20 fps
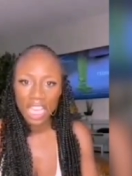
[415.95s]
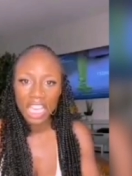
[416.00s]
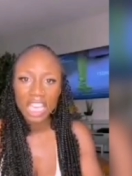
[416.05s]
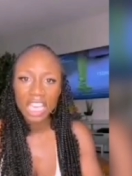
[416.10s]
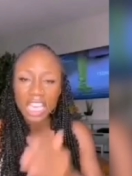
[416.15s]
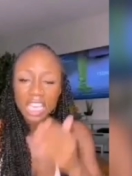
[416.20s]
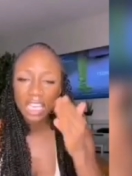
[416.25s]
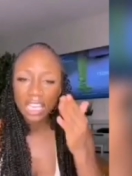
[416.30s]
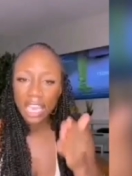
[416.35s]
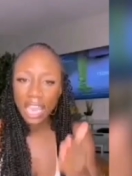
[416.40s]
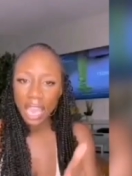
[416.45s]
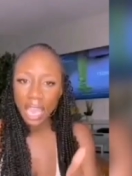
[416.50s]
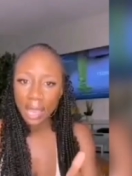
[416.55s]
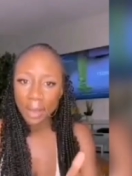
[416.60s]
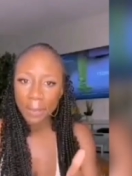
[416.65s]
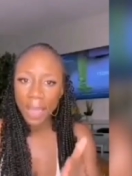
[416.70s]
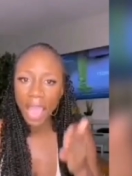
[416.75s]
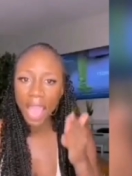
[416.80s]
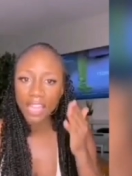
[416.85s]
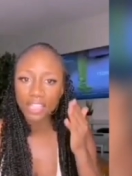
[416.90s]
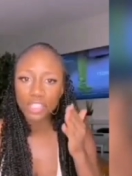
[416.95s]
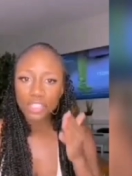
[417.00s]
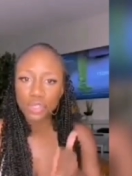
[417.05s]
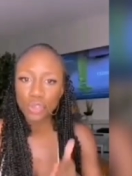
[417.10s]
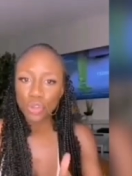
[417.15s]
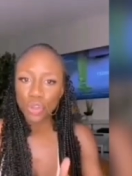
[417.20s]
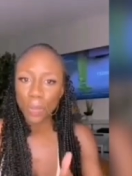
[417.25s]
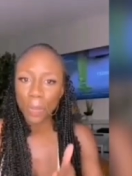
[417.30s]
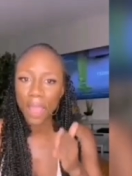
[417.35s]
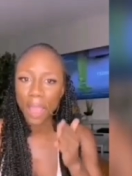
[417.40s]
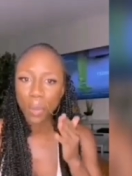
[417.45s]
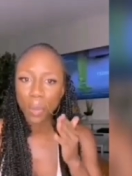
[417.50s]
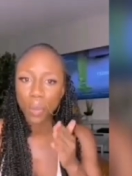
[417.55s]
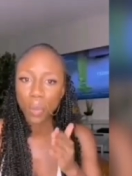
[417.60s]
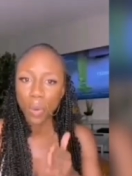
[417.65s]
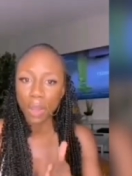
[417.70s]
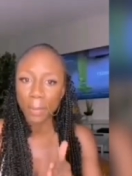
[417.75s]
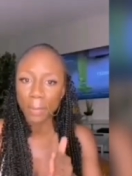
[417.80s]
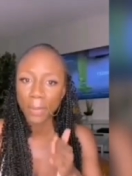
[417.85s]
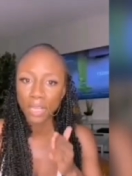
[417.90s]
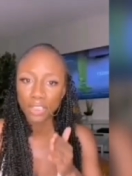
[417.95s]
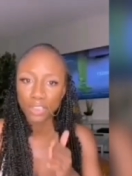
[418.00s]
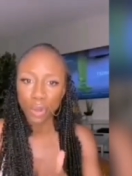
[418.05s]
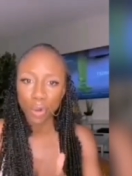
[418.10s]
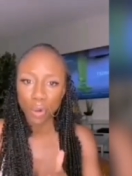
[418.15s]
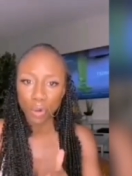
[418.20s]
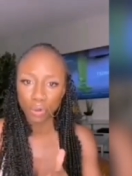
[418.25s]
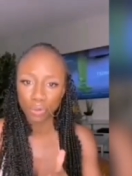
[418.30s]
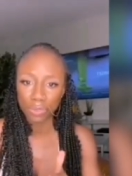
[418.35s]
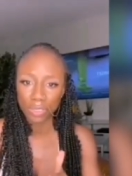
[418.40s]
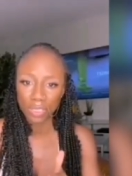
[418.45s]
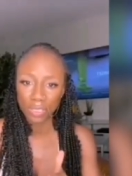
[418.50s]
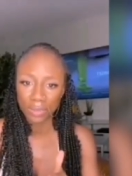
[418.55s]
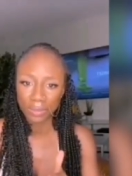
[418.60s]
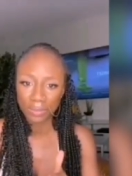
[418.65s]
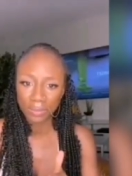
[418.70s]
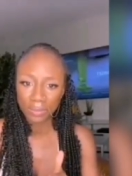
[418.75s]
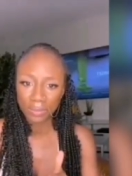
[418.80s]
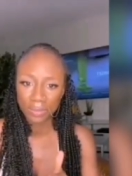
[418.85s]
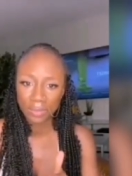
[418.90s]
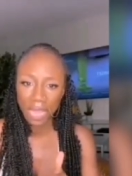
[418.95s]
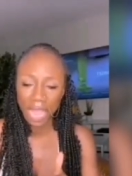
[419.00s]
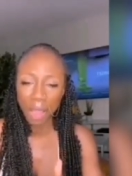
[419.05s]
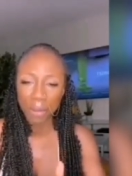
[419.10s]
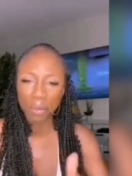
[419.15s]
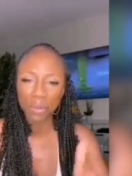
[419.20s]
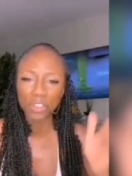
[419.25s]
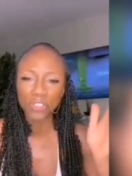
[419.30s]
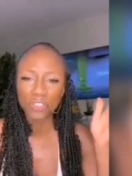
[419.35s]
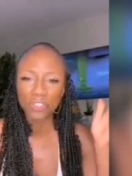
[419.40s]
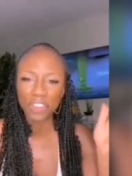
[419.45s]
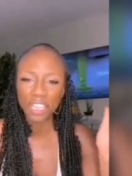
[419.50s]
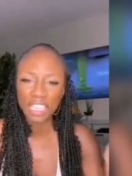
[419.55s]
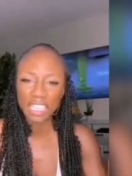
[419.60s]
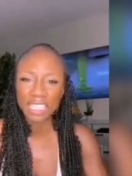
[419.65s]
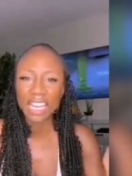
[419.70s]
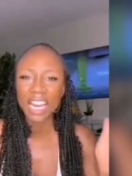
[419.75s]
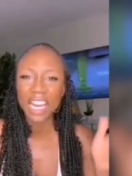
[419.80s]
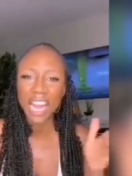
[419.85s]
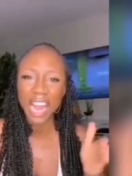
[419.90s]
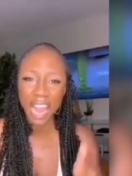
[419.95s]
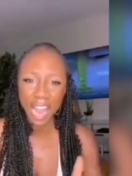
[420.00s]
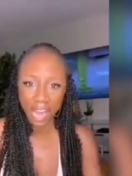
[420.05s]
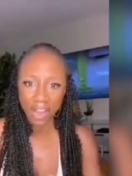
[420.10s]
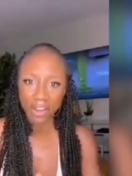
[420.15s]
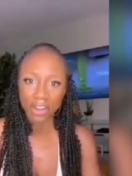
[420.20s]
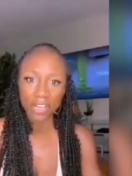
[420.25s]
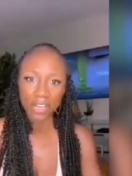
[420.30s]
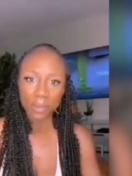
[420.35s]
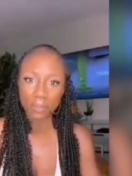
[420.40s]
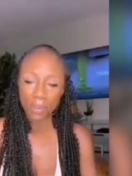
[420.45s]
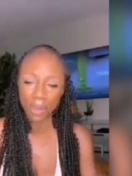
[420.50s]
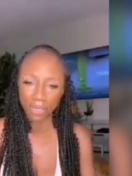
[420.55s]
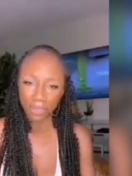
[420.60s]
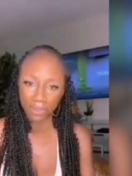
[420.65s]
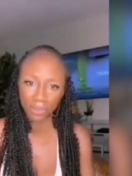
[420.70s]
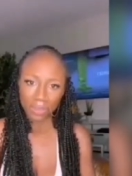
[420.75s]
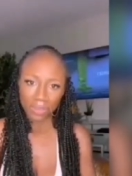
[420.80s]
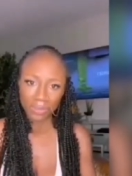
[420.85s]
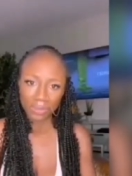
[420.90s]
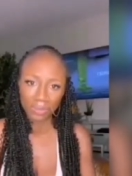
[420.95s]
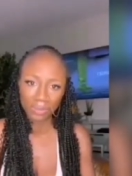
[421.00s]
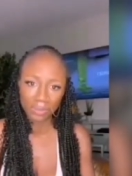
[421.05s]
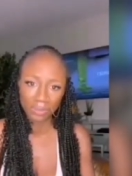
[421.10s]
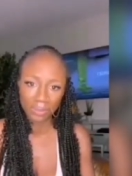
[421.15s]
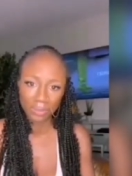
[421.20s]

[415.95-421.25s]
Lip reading: He came and took my one-month-old and was feeding her air in a bottle